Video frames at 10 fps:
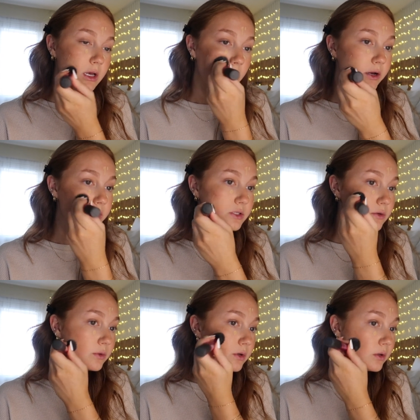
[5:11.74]
I go to
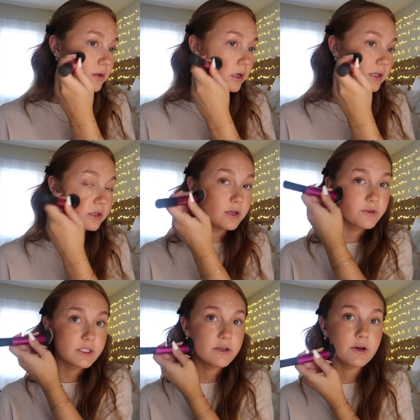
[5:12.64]
school at the
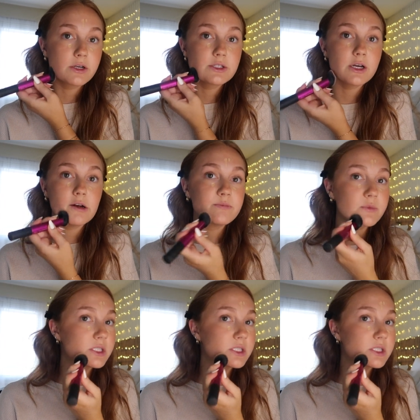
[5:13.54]
University of Arkansas.